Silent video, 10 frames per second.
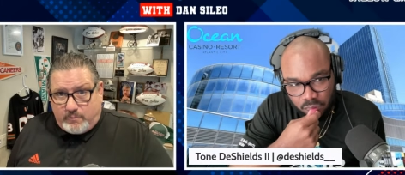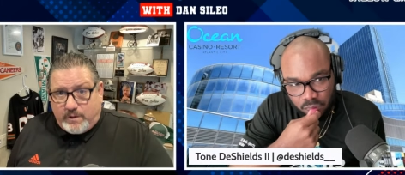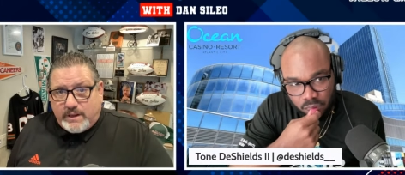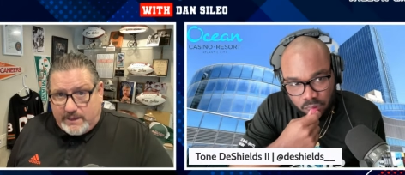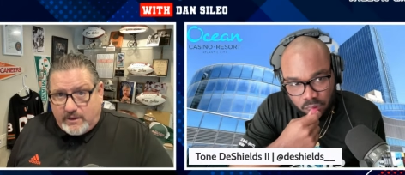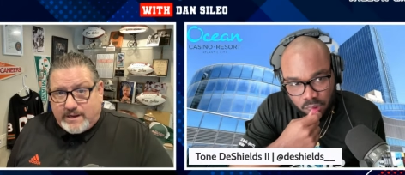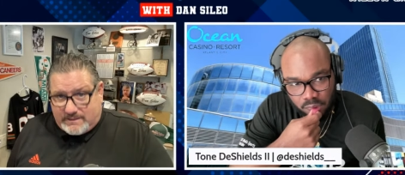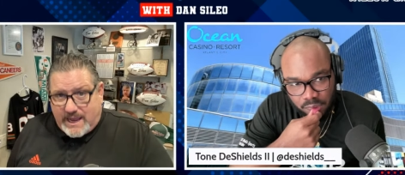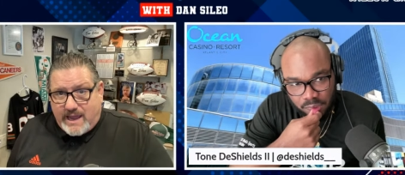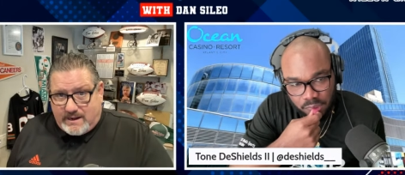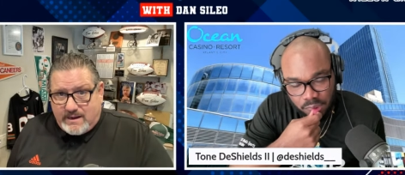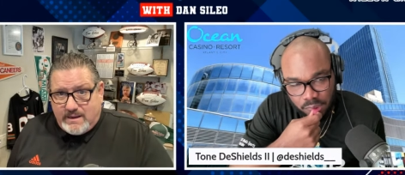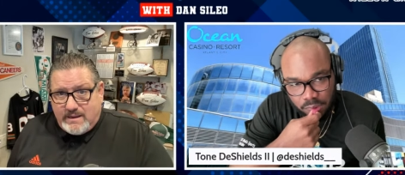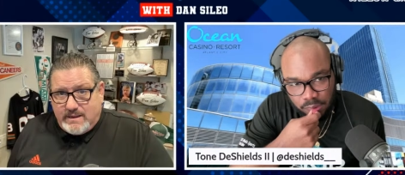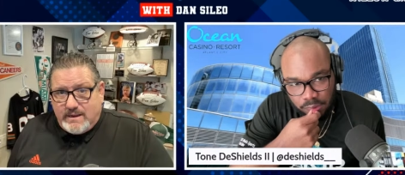Speaker 1: really look at that?
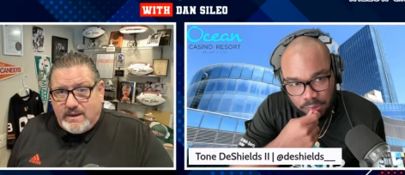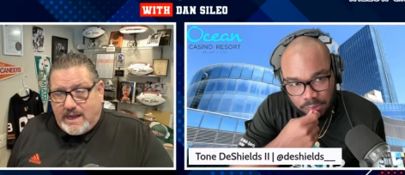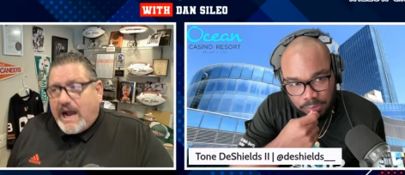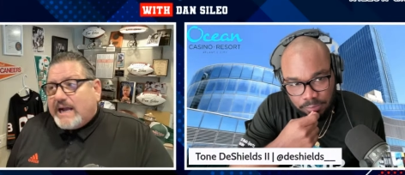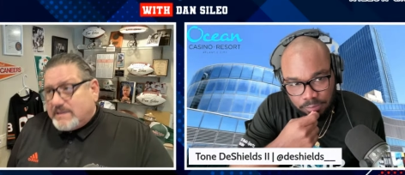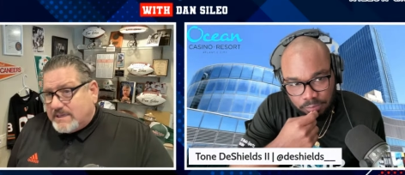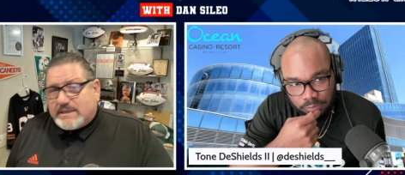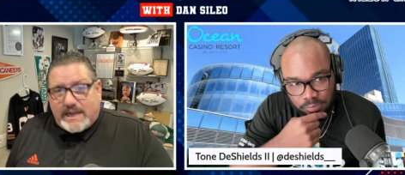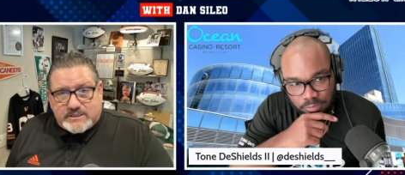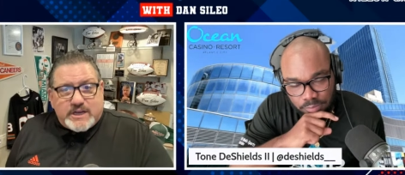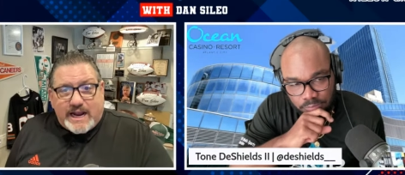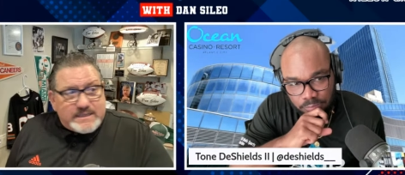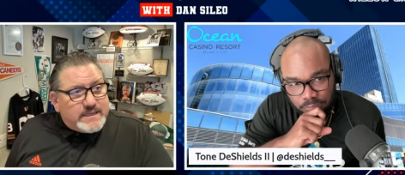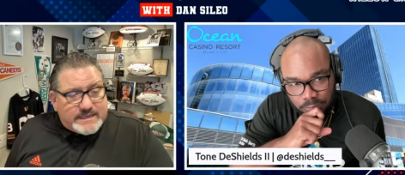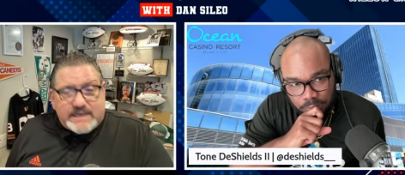I think next I
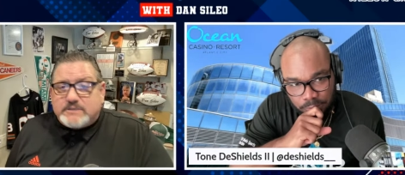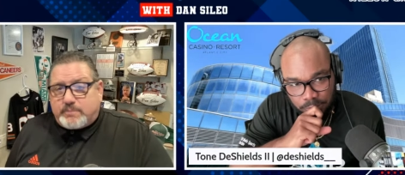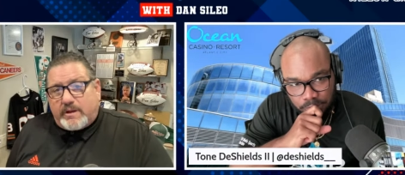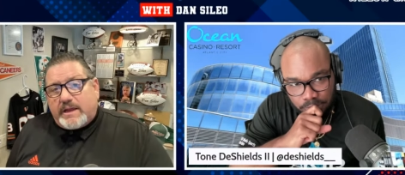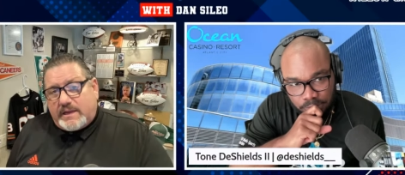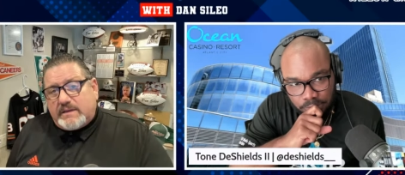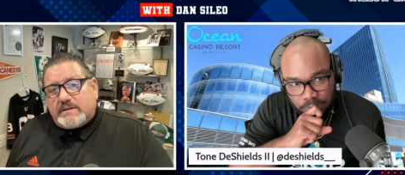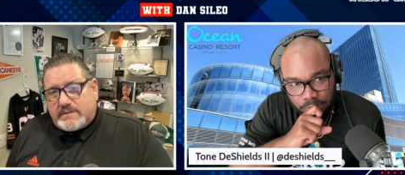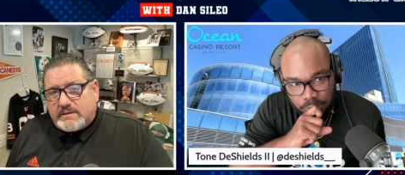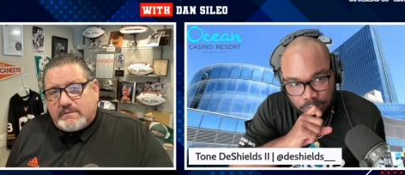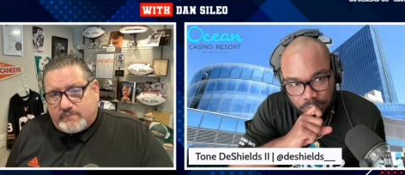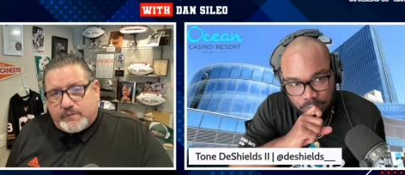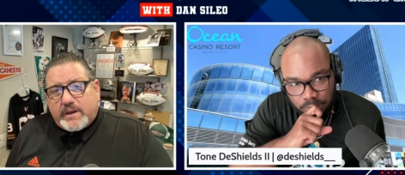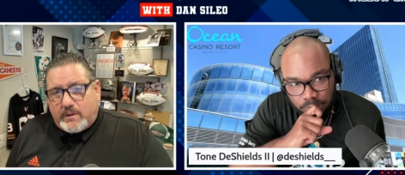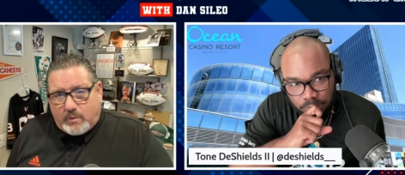think he's playing in
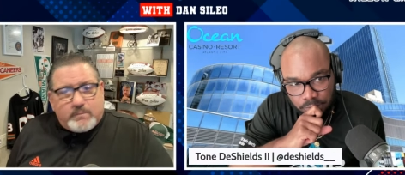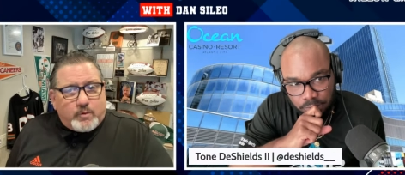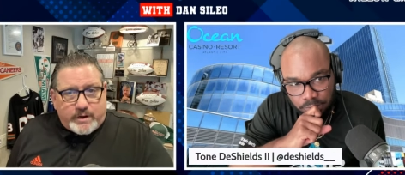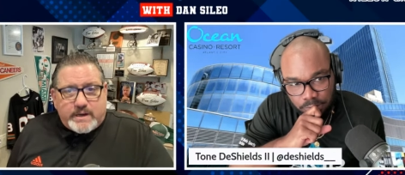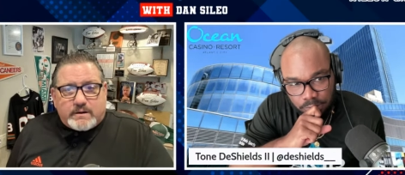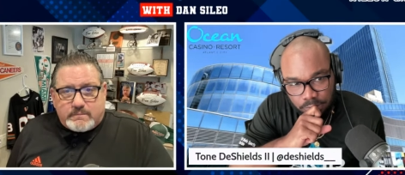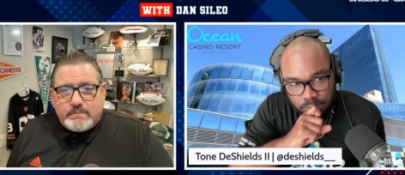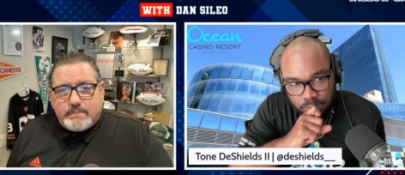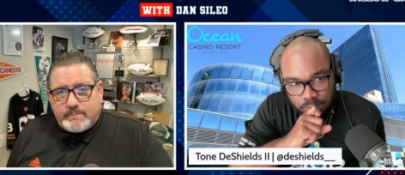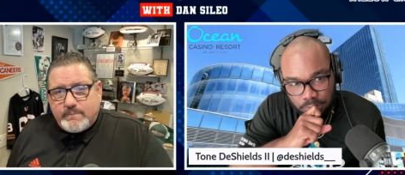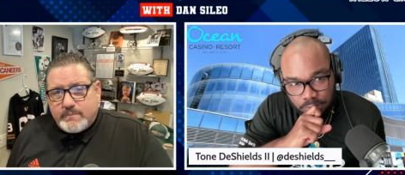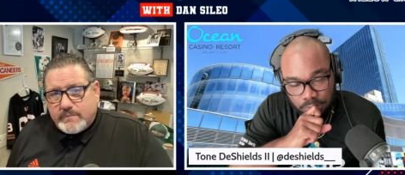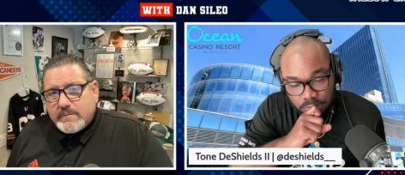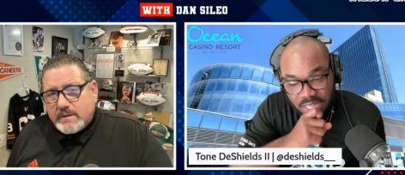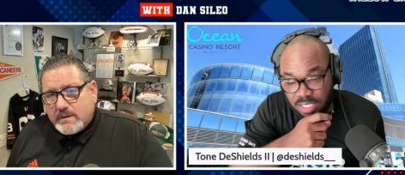Philly one more year
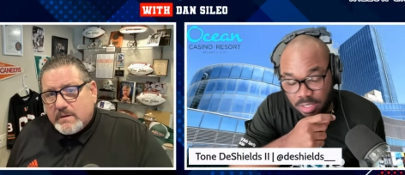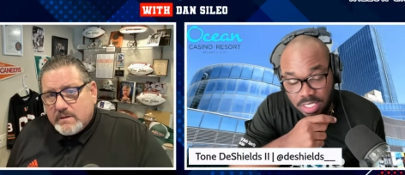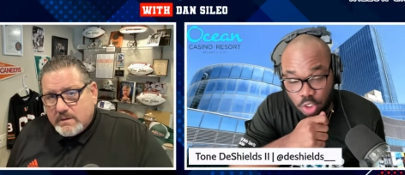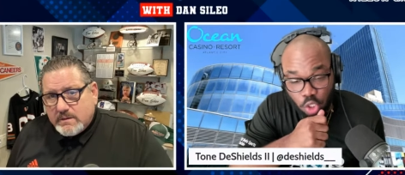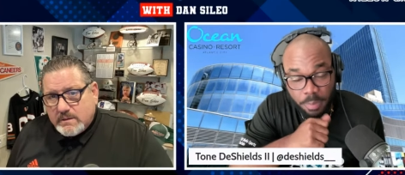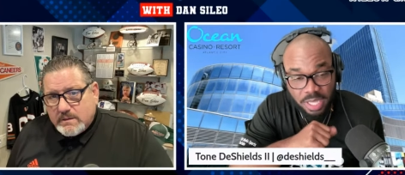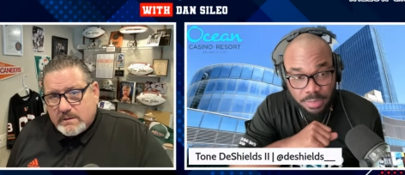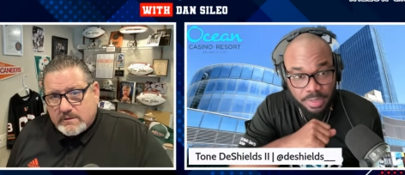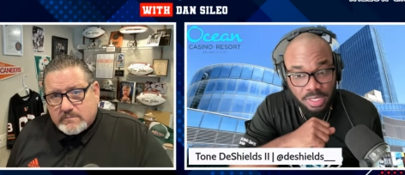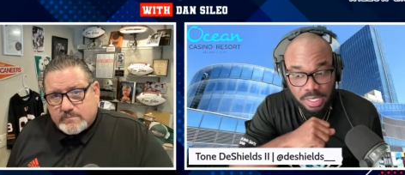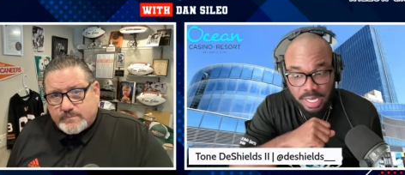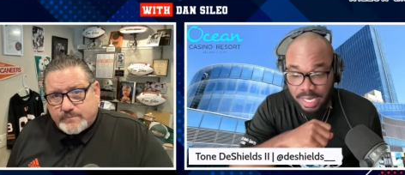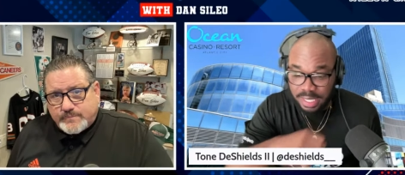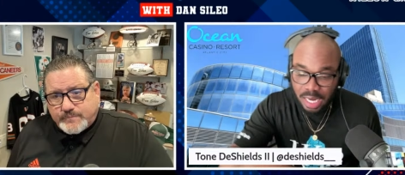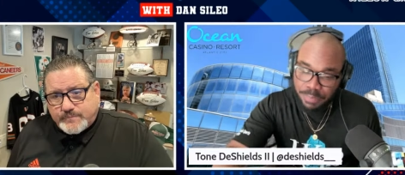
Speaker 2: it's a, it's a strong possibility, and a
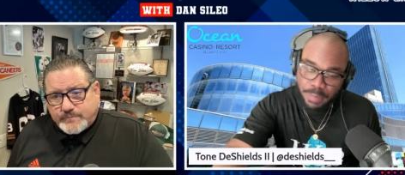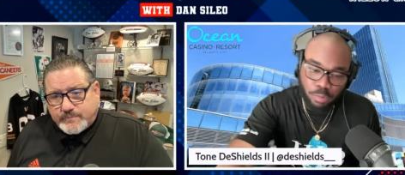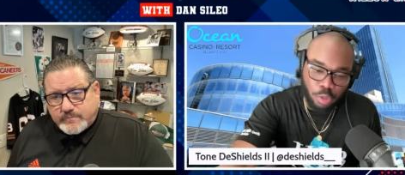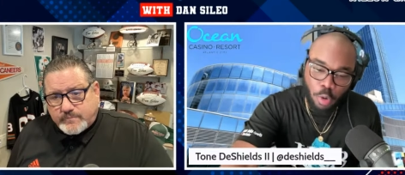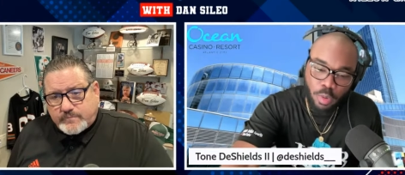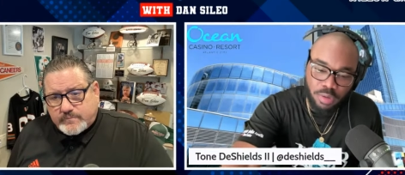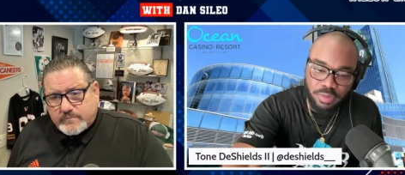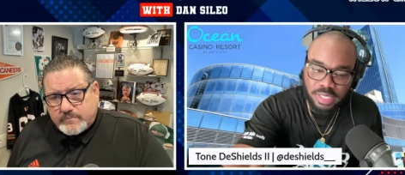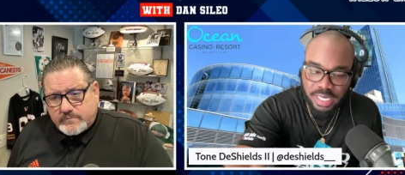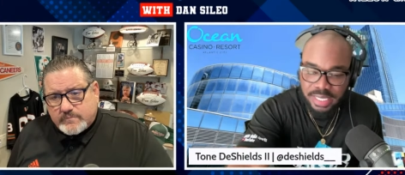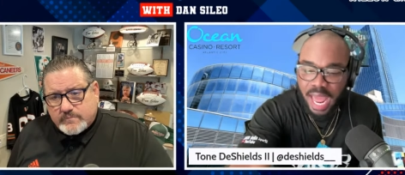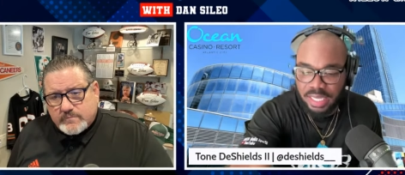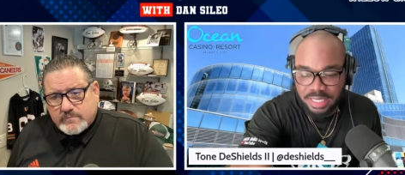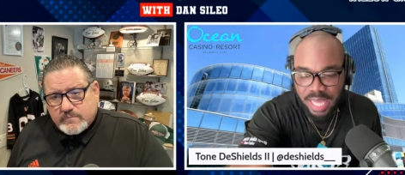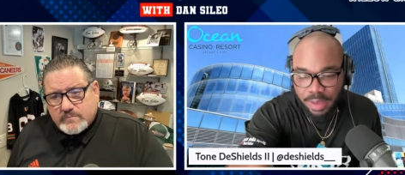lot of people don't want to really
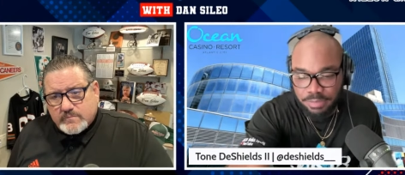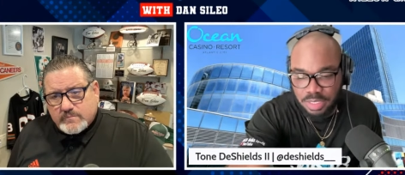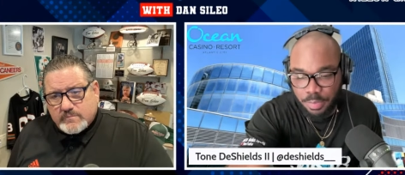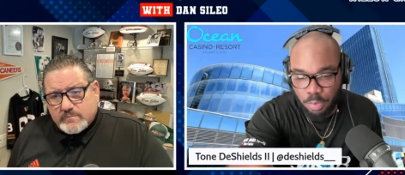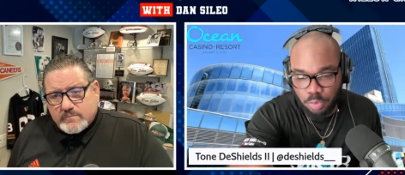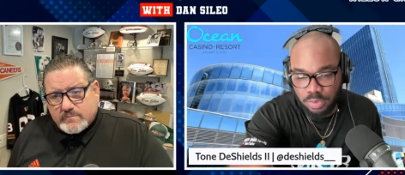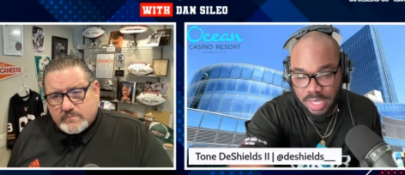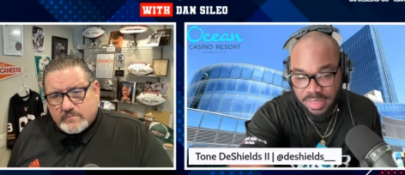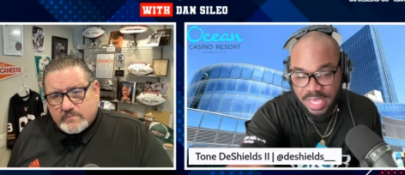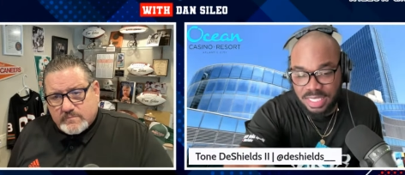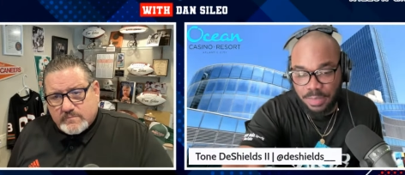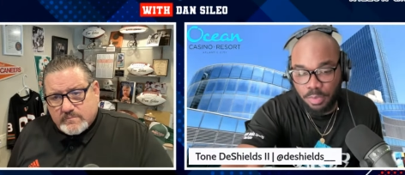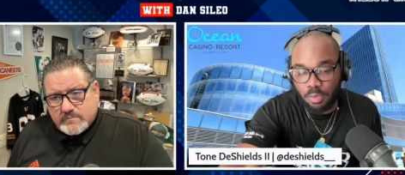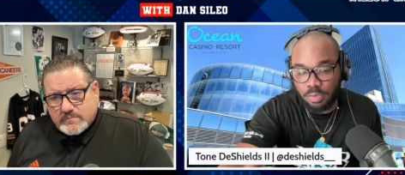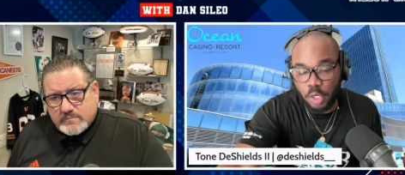acknowledge that simple that, that
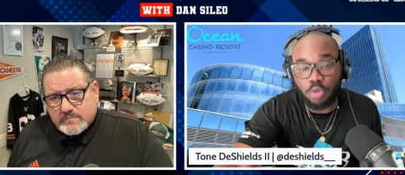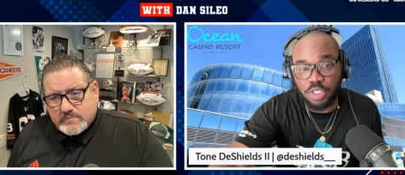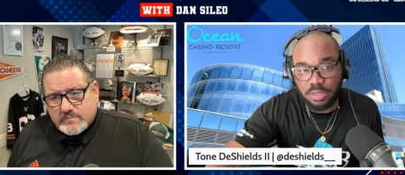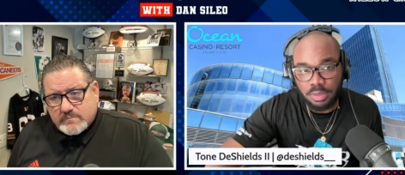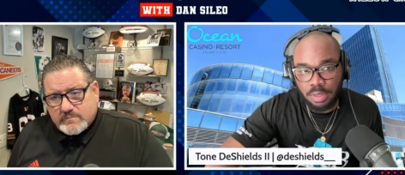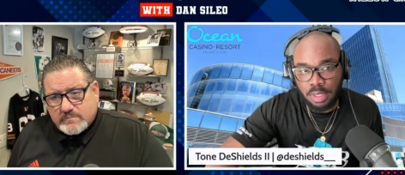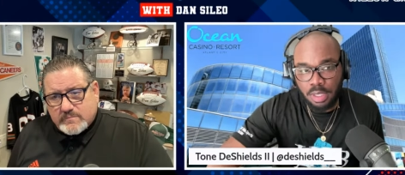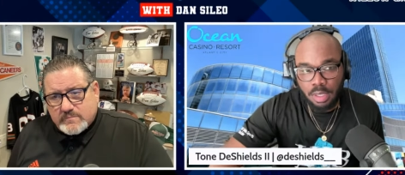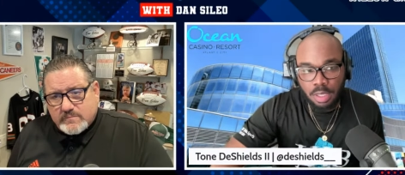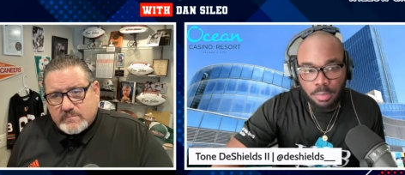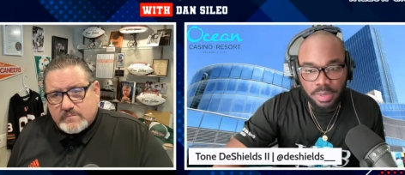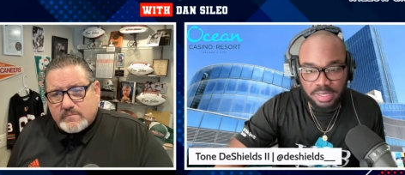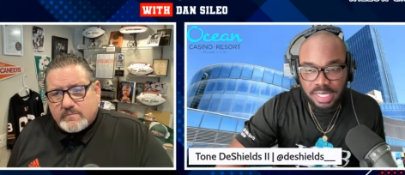simple notion. But at the